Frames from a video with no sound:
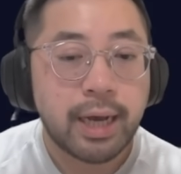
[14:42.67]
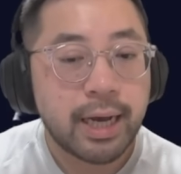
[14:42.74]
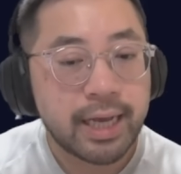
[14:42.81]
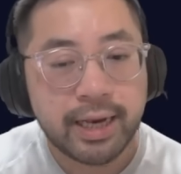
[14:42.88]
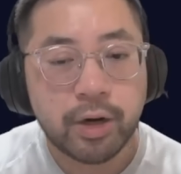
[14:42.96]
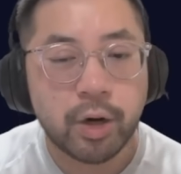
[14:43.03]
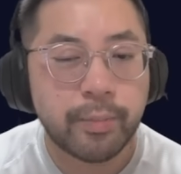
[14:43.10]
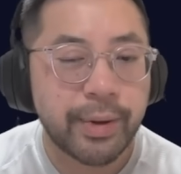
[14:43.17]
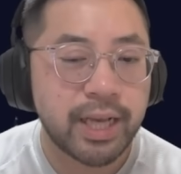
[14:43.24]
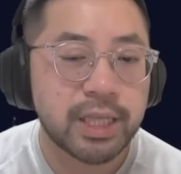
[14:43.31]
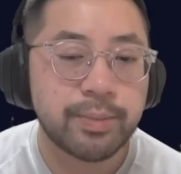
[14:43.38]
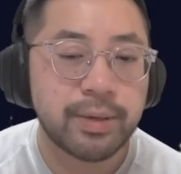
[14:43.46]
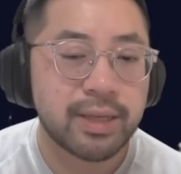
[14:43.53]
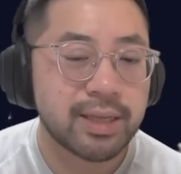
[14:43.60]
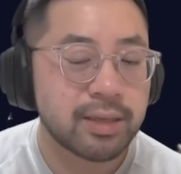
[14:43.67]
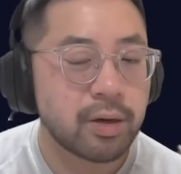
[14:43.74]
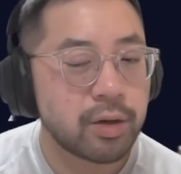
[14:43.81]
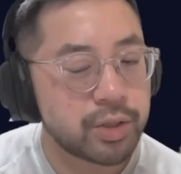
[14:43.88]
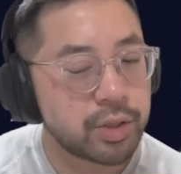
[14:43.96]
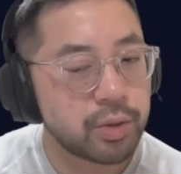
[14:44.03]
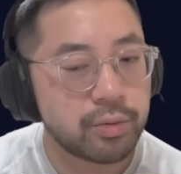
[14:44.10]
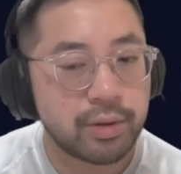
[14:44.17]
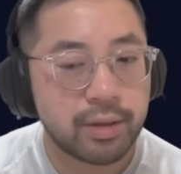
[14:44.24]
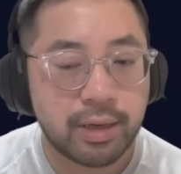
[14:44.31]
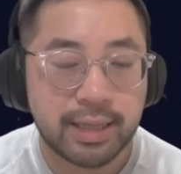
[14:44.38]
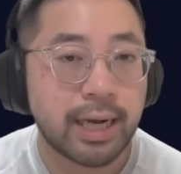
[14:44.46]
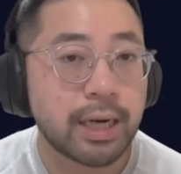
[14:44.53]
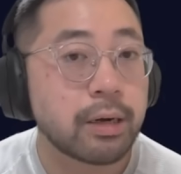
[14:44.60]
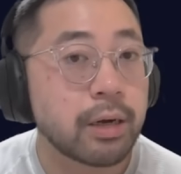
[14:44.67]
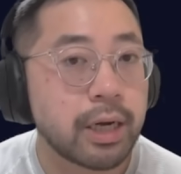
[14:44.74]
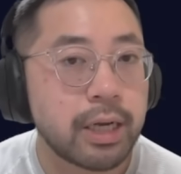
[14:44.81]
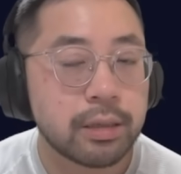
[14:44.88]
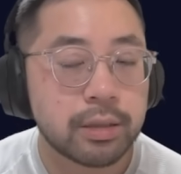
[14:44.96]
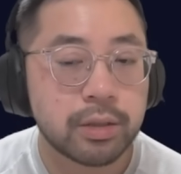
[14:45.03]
Again, her base speed is also not that great.